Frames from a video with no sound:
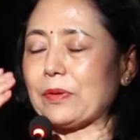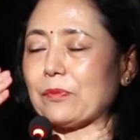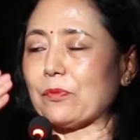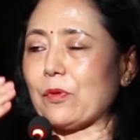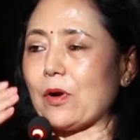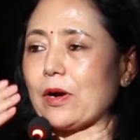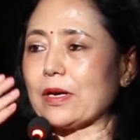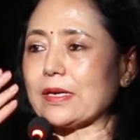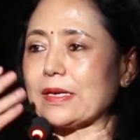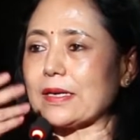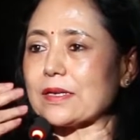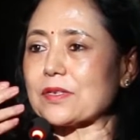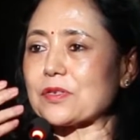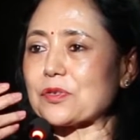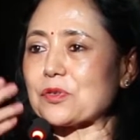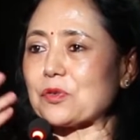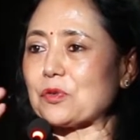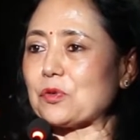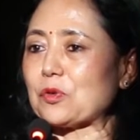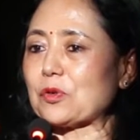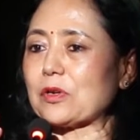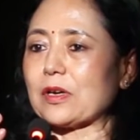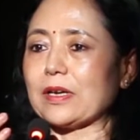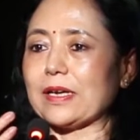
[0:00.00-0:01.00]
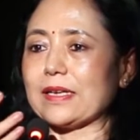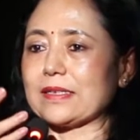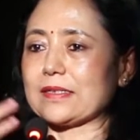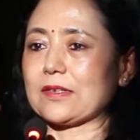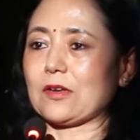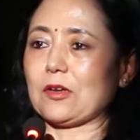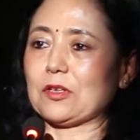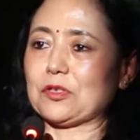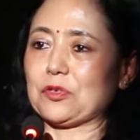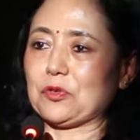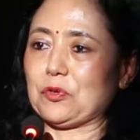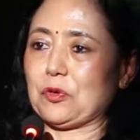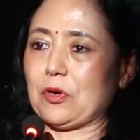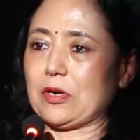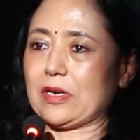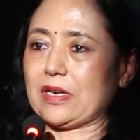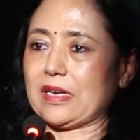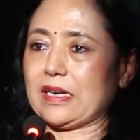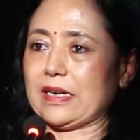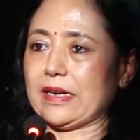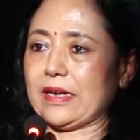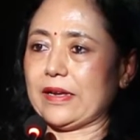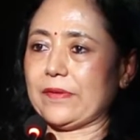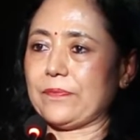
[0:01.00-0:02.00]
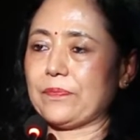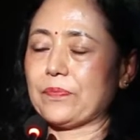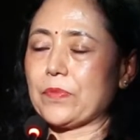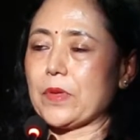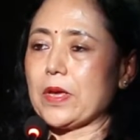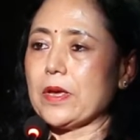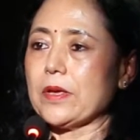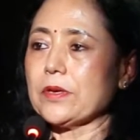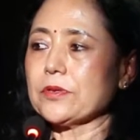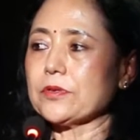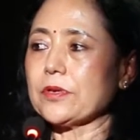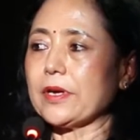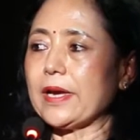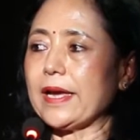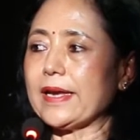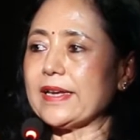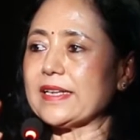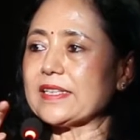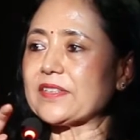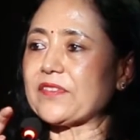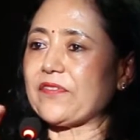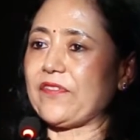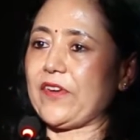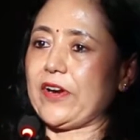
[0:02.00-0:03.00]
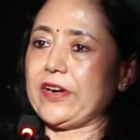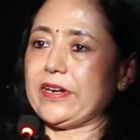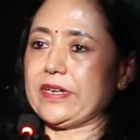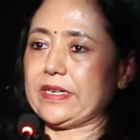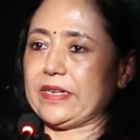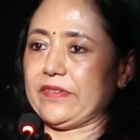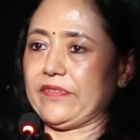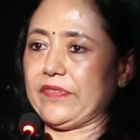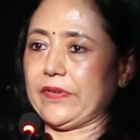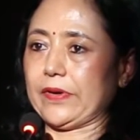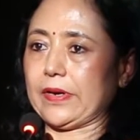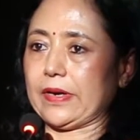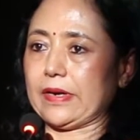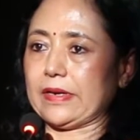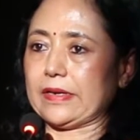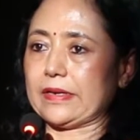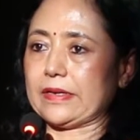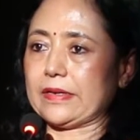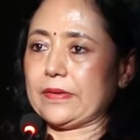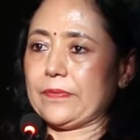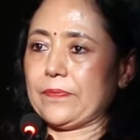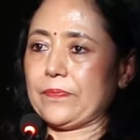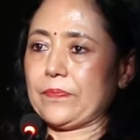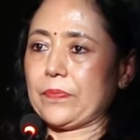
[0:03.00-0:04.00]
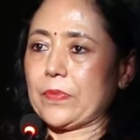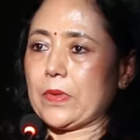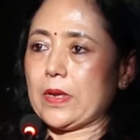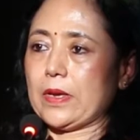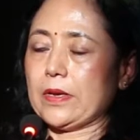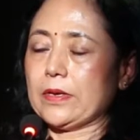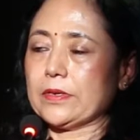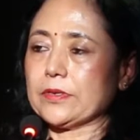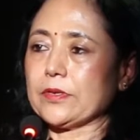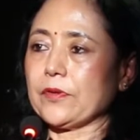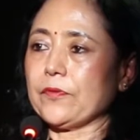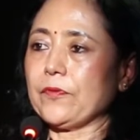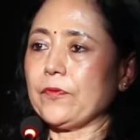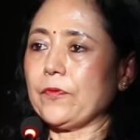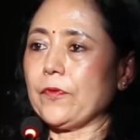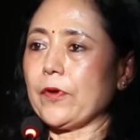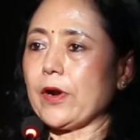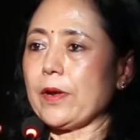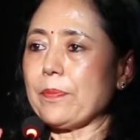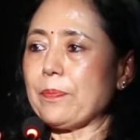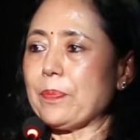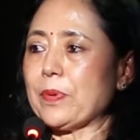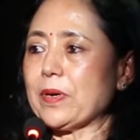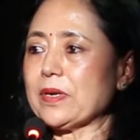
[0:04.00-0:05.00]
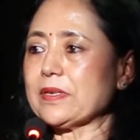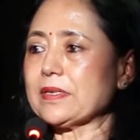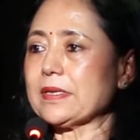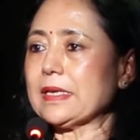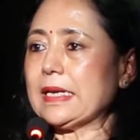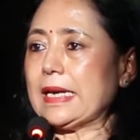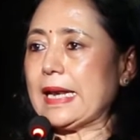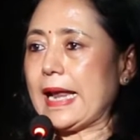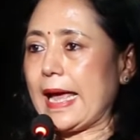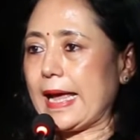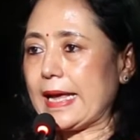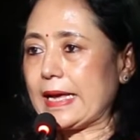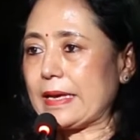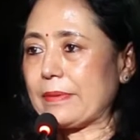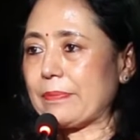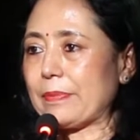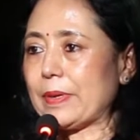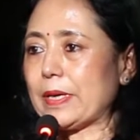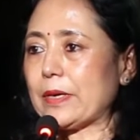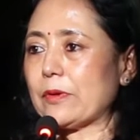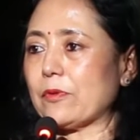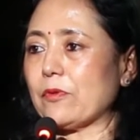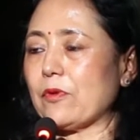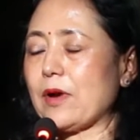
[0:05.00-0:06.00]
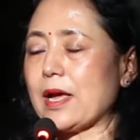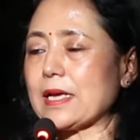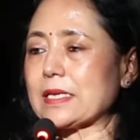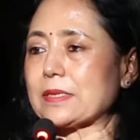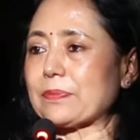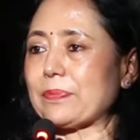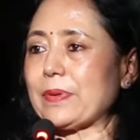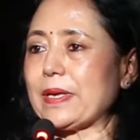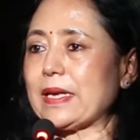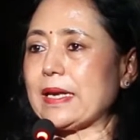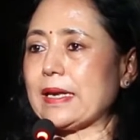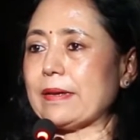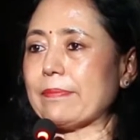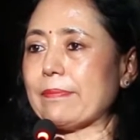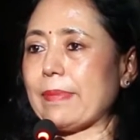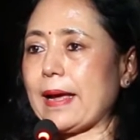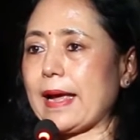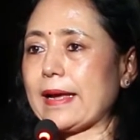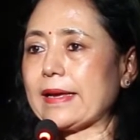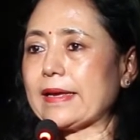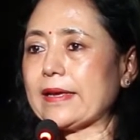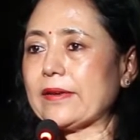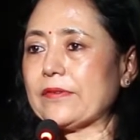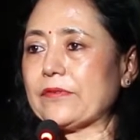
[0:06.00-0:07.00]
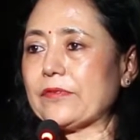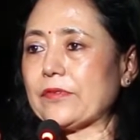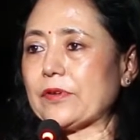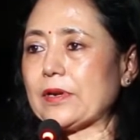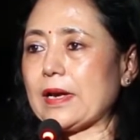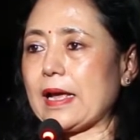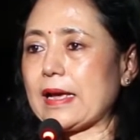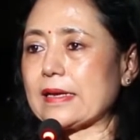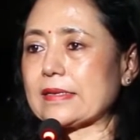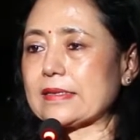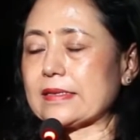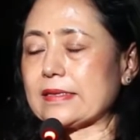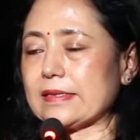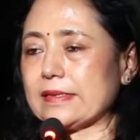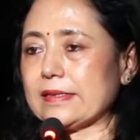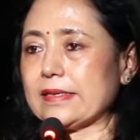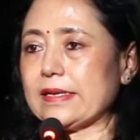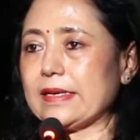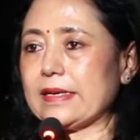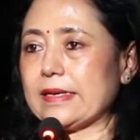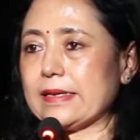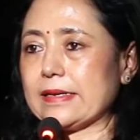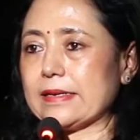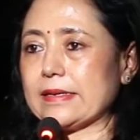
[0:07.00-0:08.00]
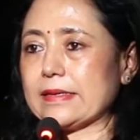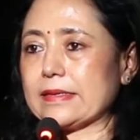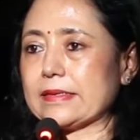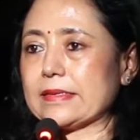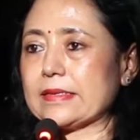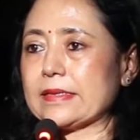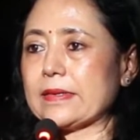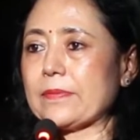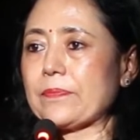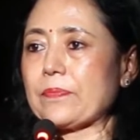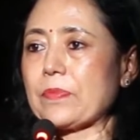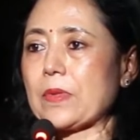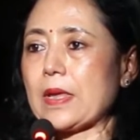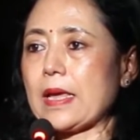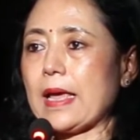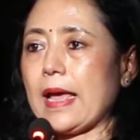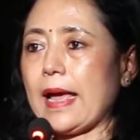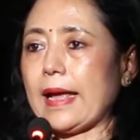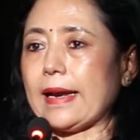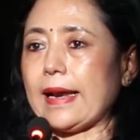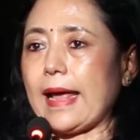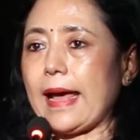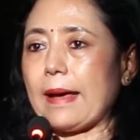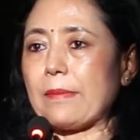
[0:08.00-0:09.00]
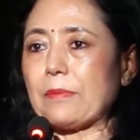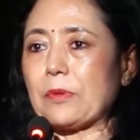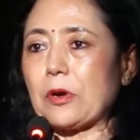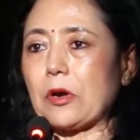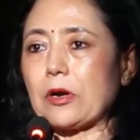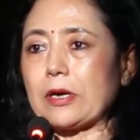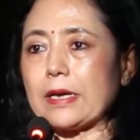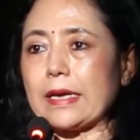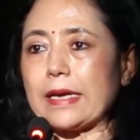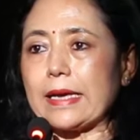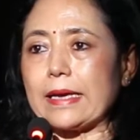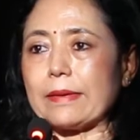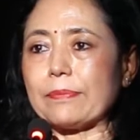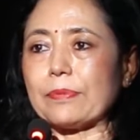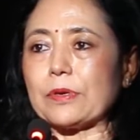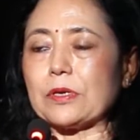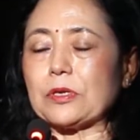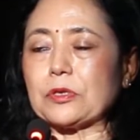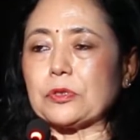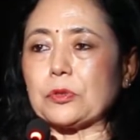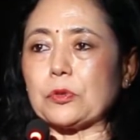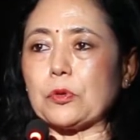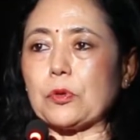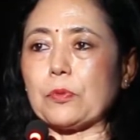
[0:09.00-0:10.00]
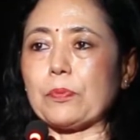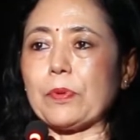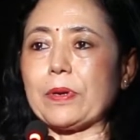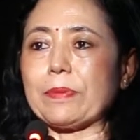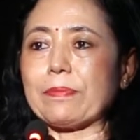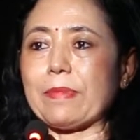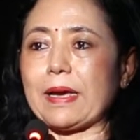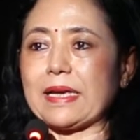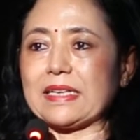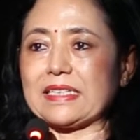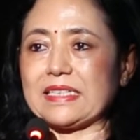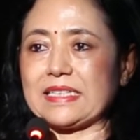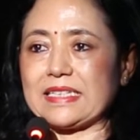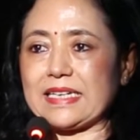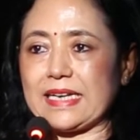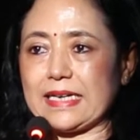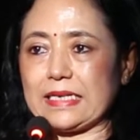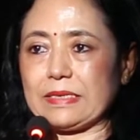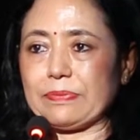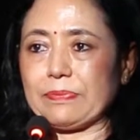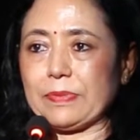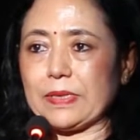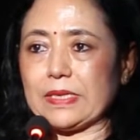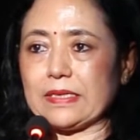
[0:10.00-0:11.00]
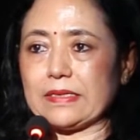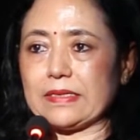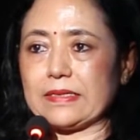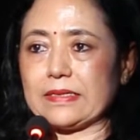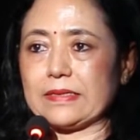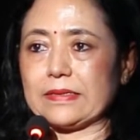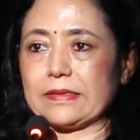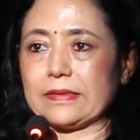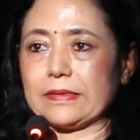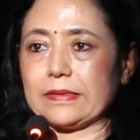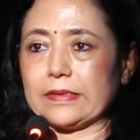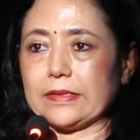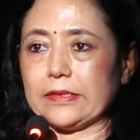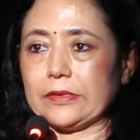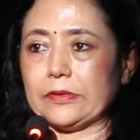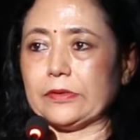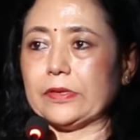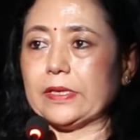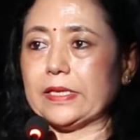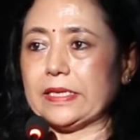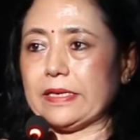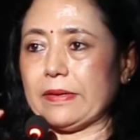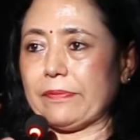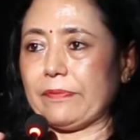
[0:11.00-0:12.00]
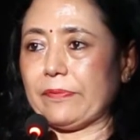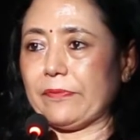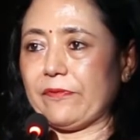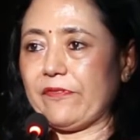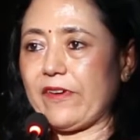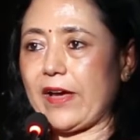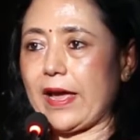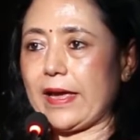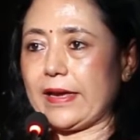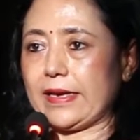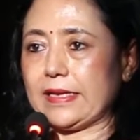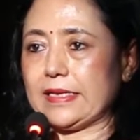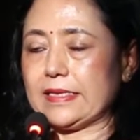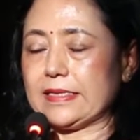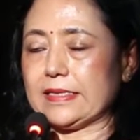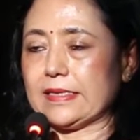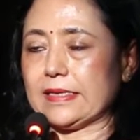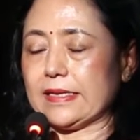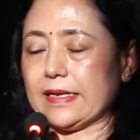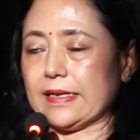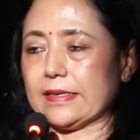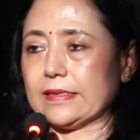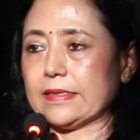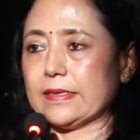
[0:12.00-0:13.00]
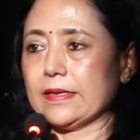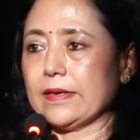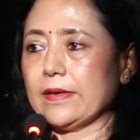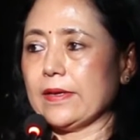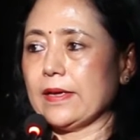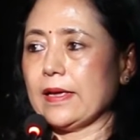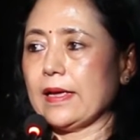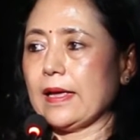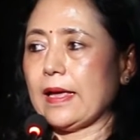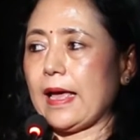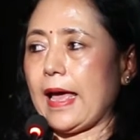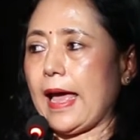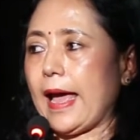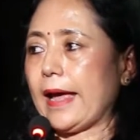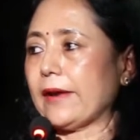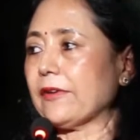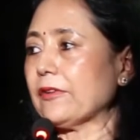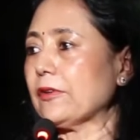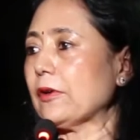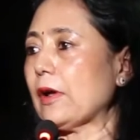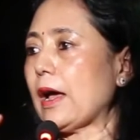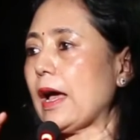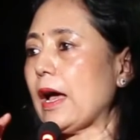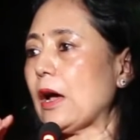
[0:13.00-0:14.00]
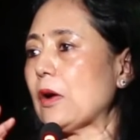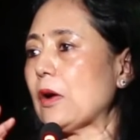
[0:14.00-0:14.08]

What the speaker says: want us to look is also not clear. So it is very difficult. So for a person like me who has been in banking for the last 30 years, and I'm not able to open my statement, via internet, I don't